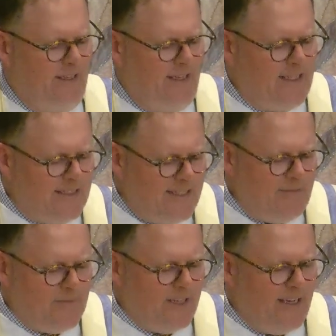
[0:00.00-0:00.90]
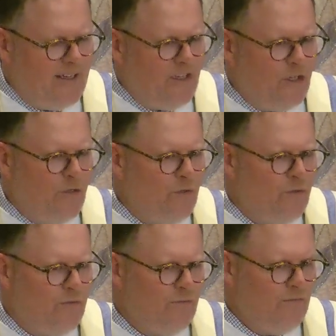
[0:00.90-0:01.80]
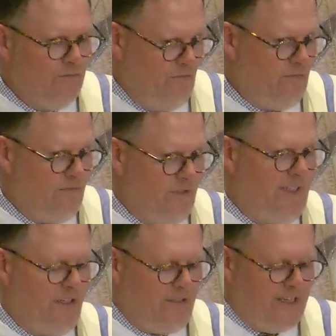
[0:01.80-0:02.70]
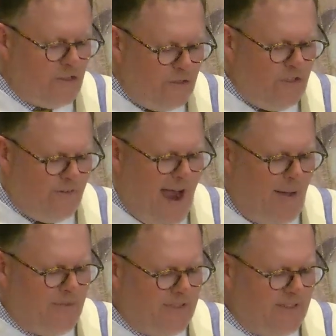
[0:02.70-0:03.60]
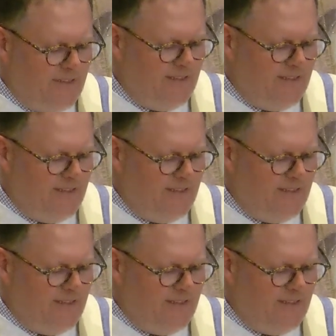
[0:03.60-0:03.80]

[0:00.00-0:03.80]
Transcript: it seems like you really don't like tuna wraps.